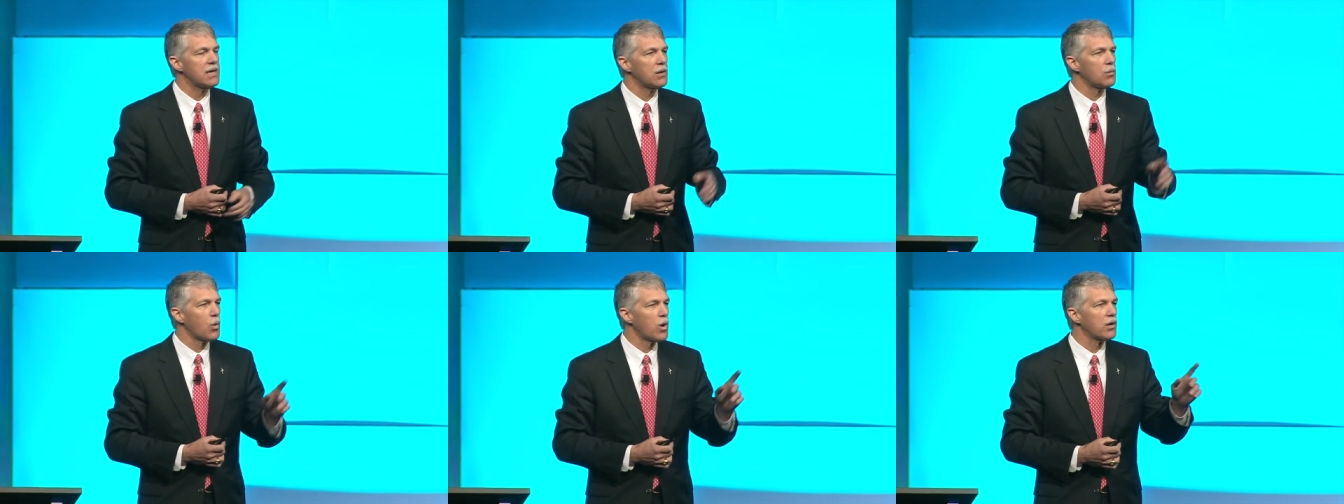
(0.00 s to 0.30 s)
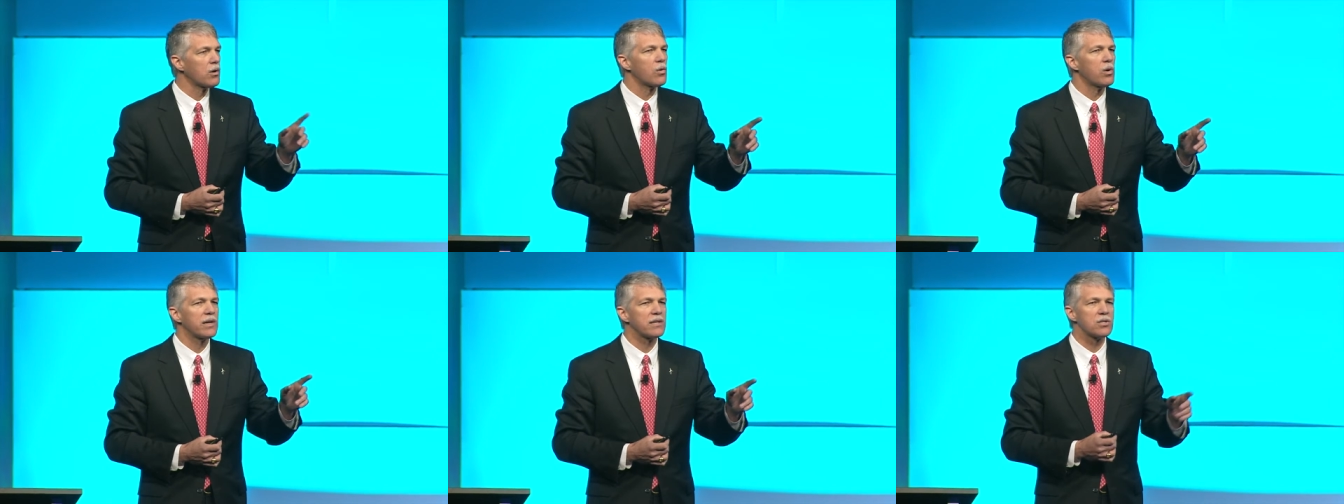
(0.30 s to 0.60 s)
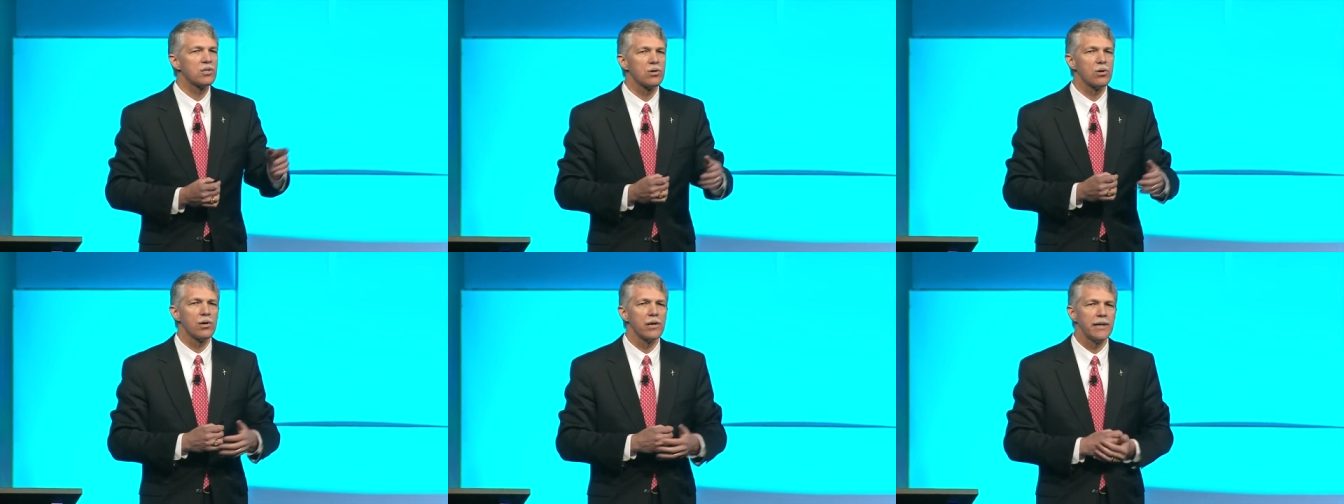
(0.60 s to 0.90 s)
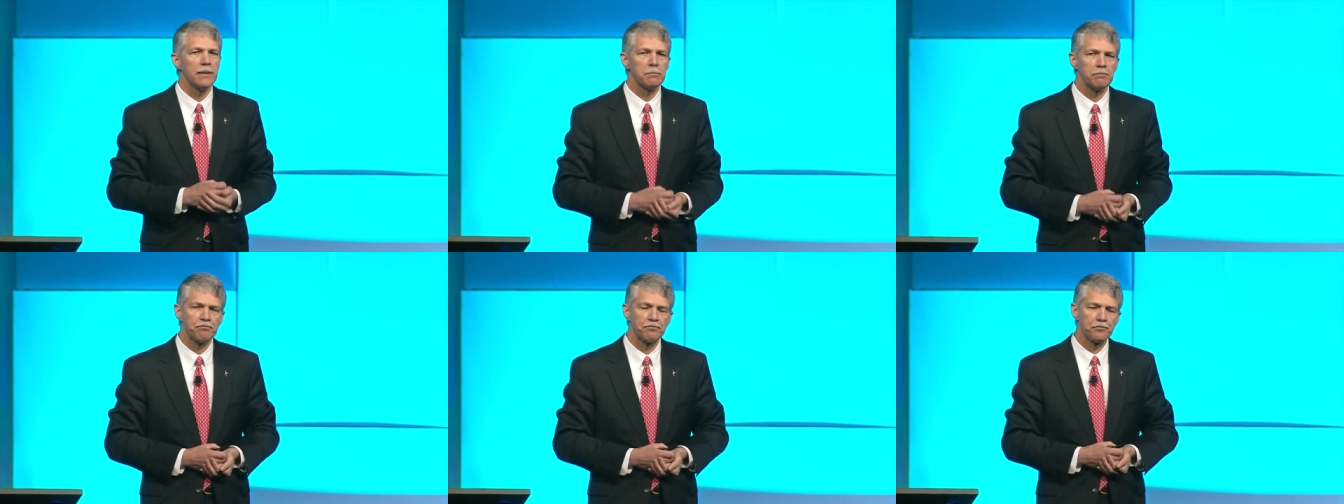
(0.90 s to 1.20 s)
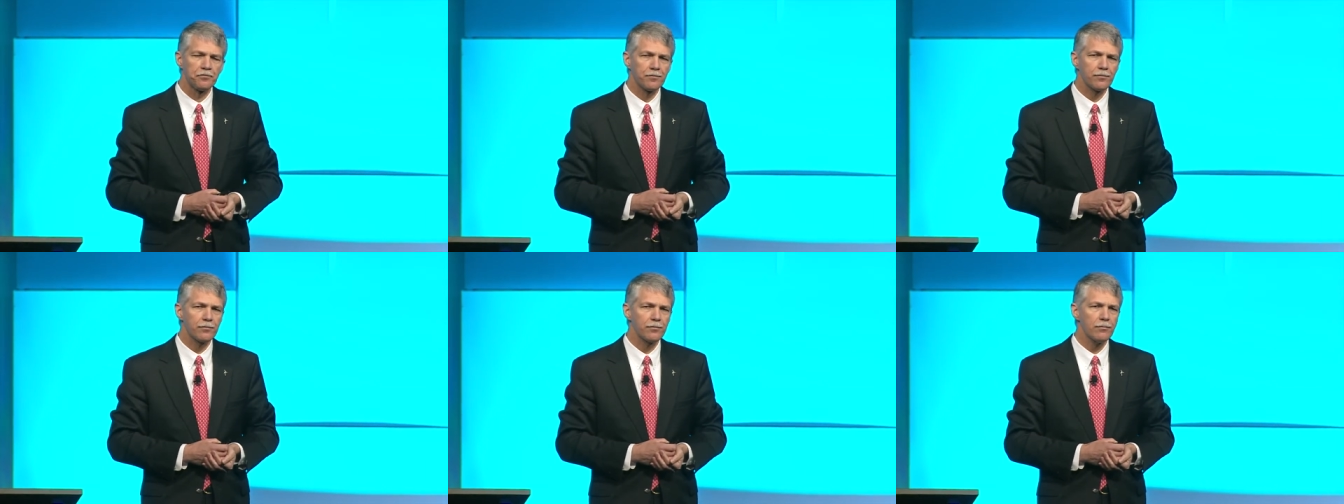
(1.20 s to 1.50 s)
And one quick story
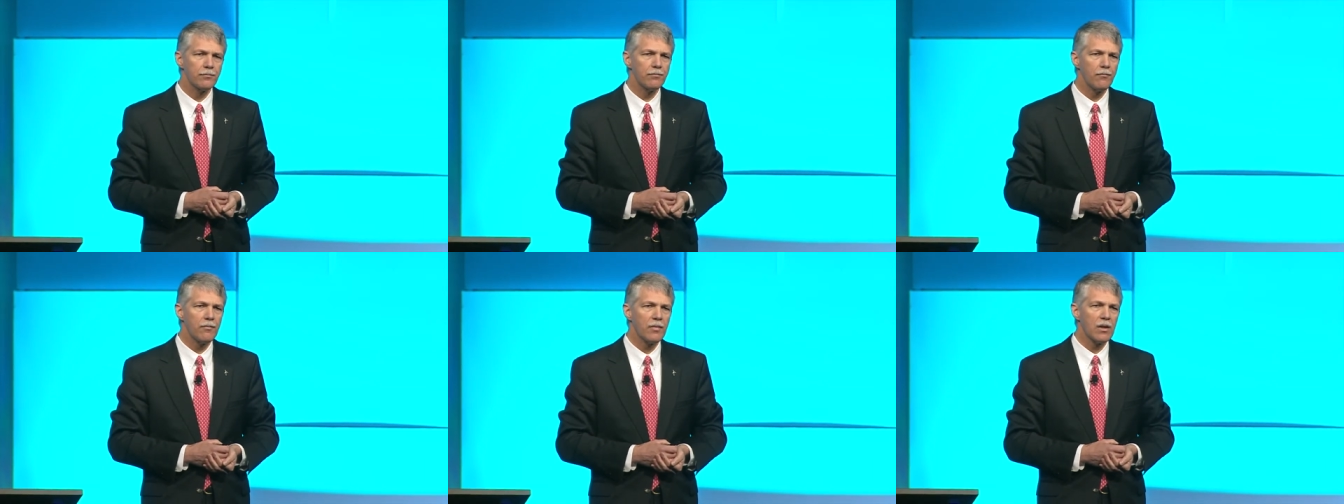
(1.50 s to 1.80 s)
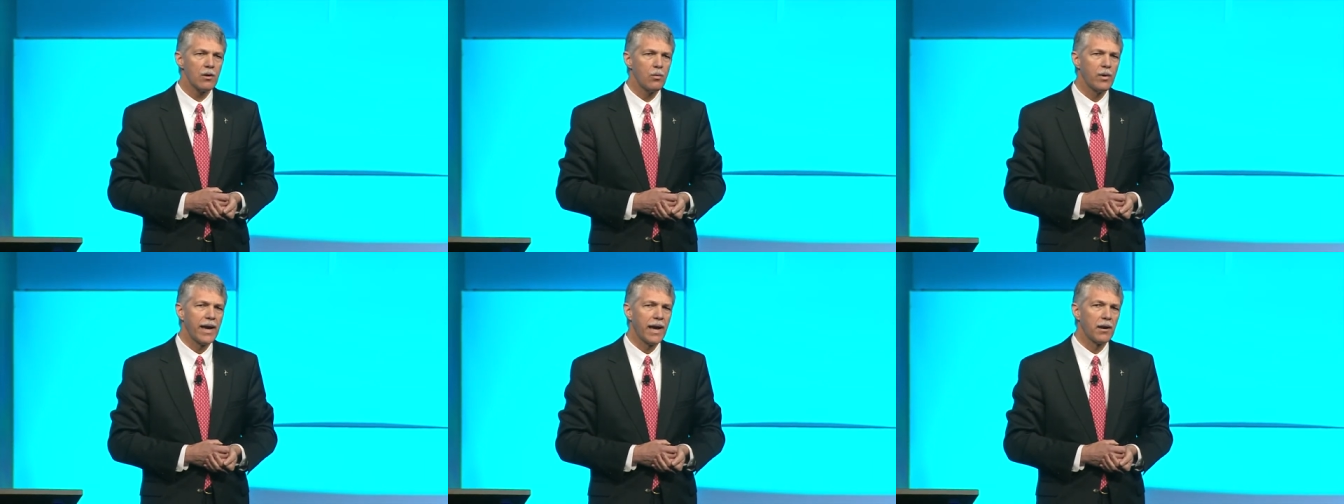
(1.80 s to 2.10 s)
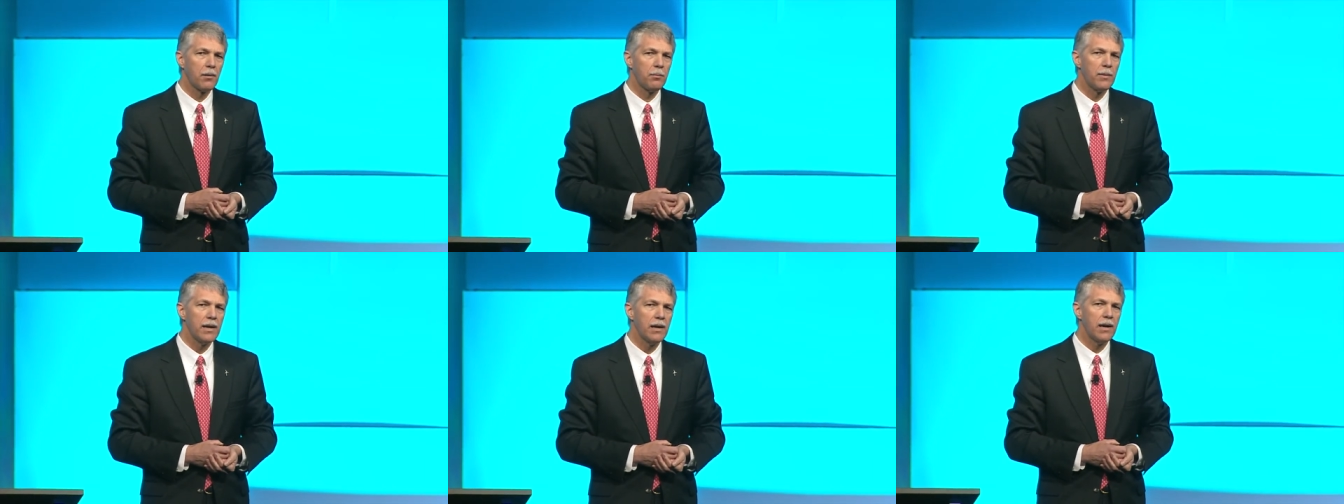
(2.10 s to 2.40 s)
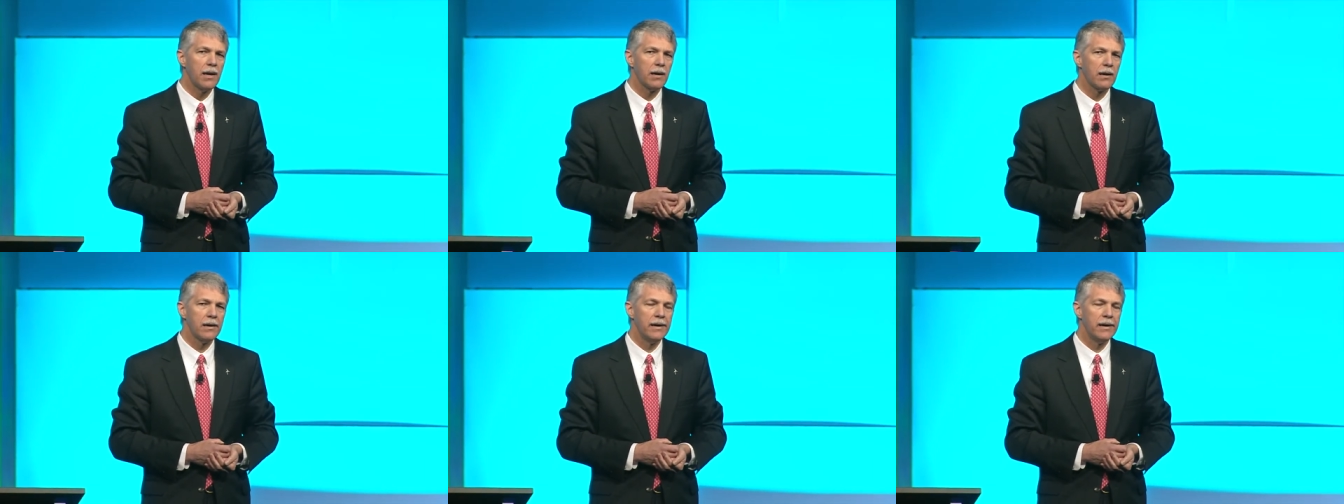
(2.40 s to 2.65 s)
we had a meeting